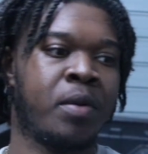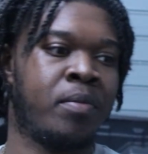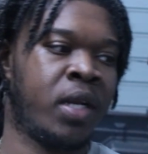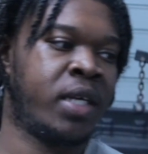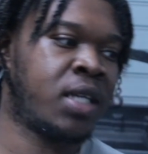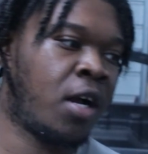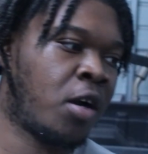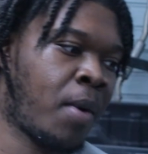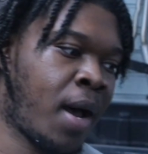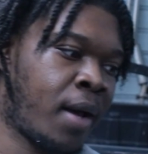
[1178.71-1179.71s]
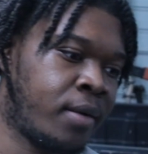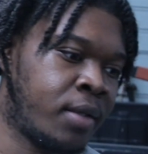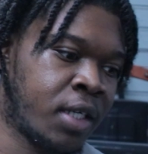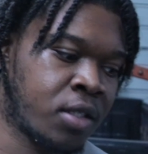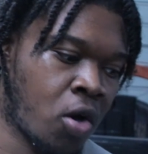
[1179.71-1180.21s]
But let's talk about
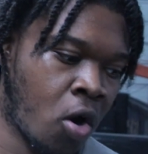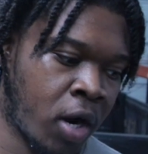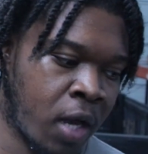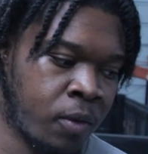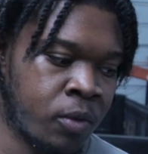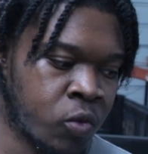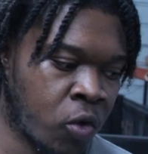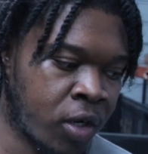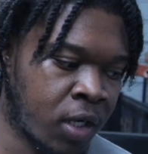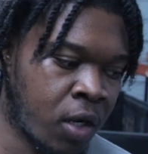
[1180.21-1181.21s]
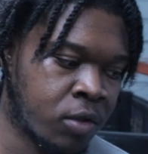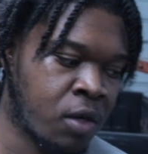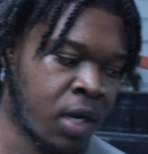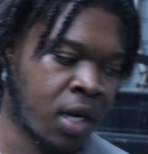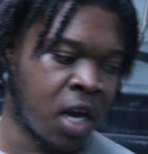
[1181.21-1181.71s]
this car that we was working on. So
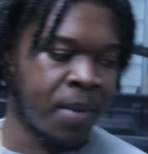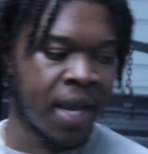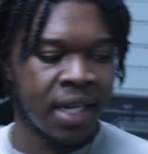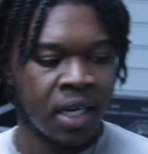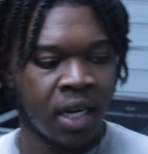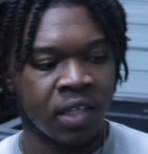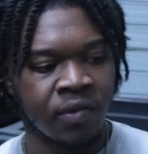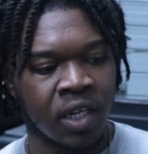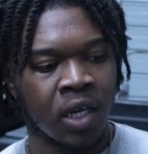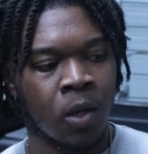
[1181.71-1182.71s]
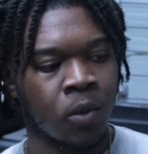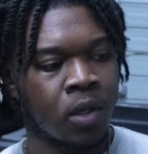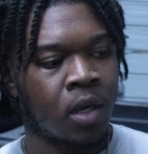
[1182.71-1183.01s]
when I come back in the next video,